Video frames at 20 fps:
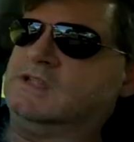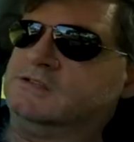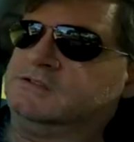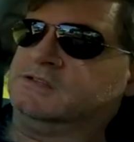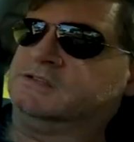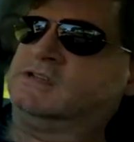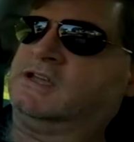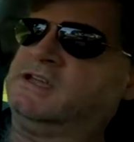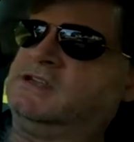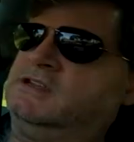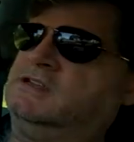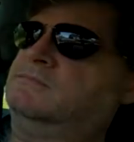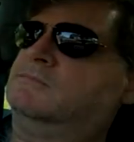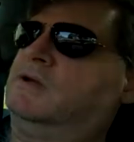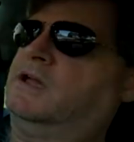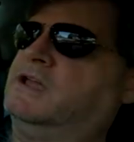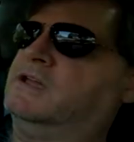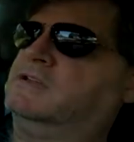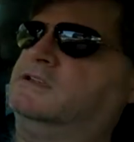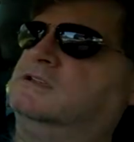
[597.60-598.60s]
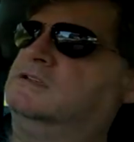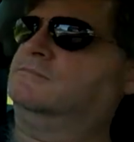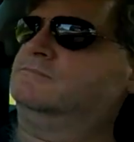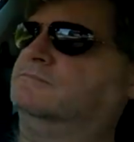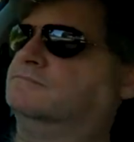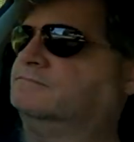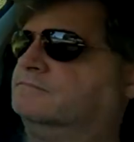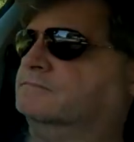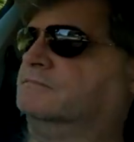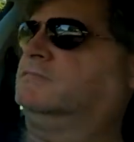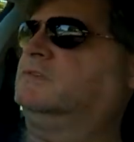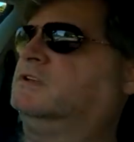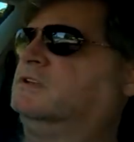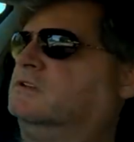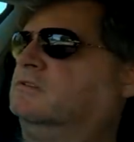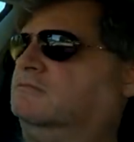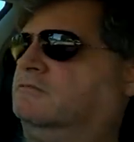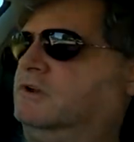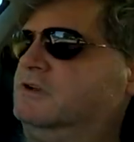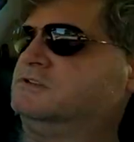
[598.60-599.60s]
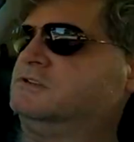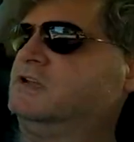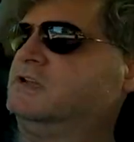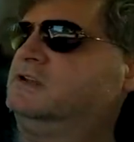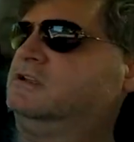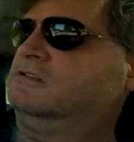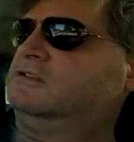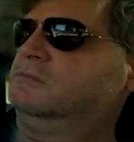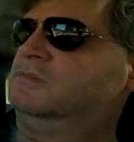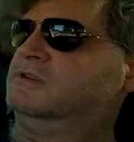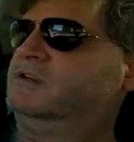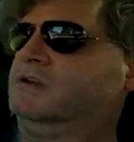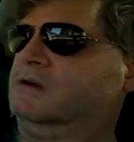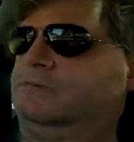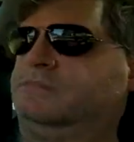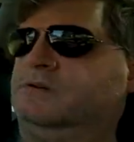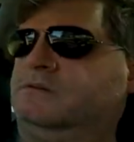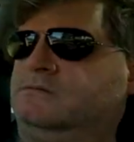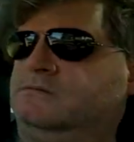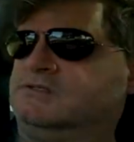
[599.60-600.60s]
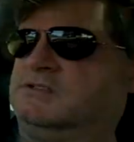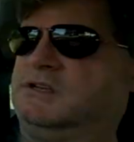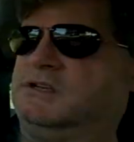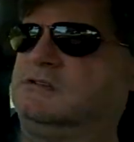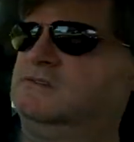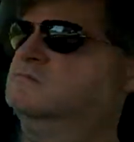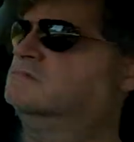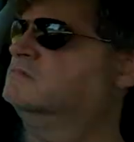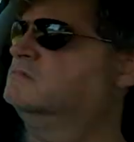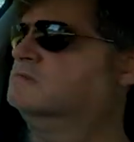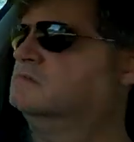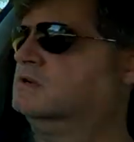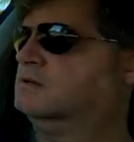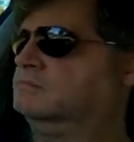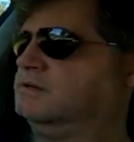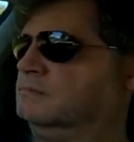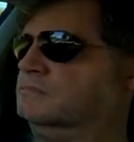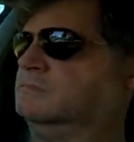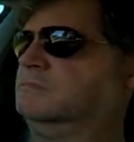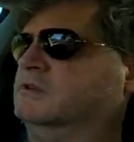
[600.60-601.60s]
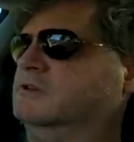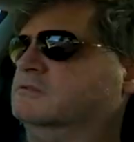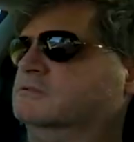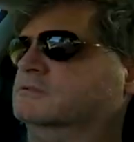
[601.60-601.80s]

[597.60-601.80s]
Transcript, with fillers: Set to 80, 80, roads 80 kilometre an hour zone, not a problem at